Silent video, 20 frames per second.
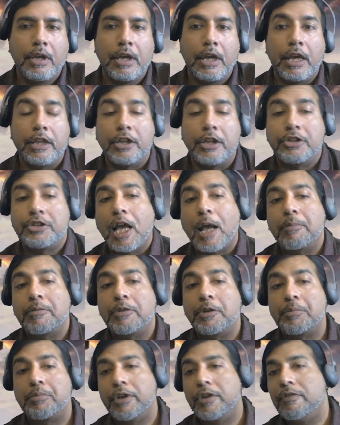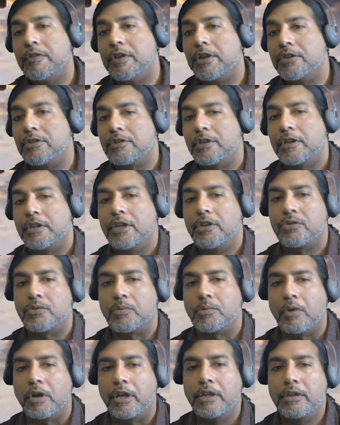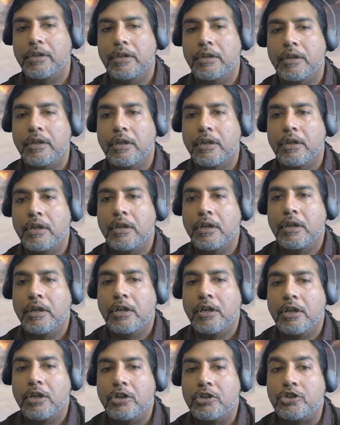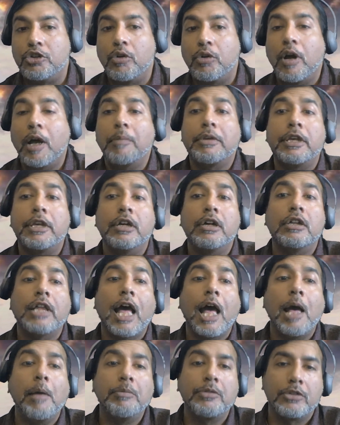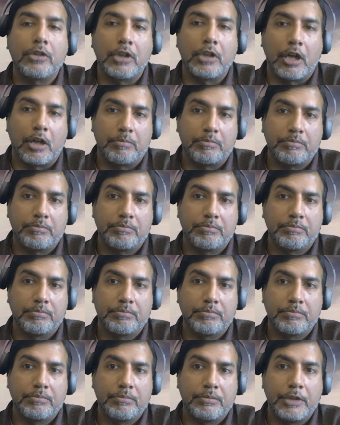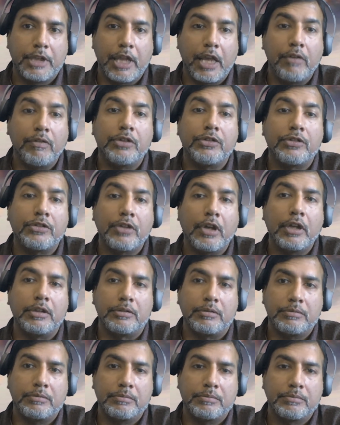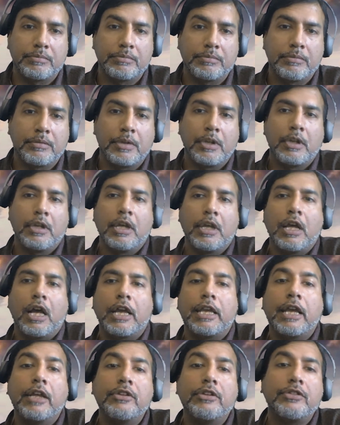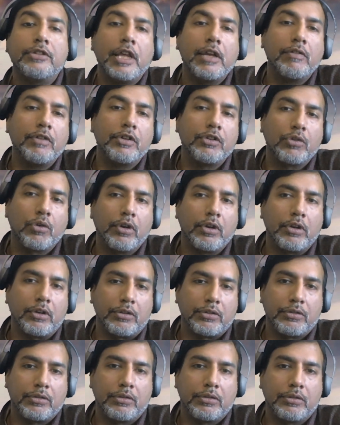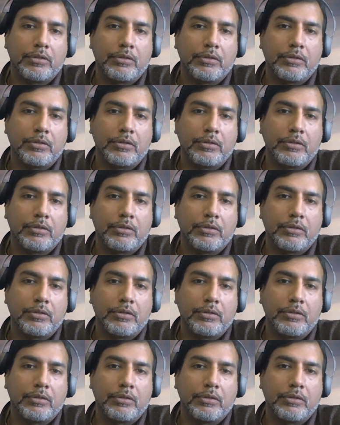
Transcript: In the chapter previous to this one, Joab killed Absalom, David's son, against David's orders.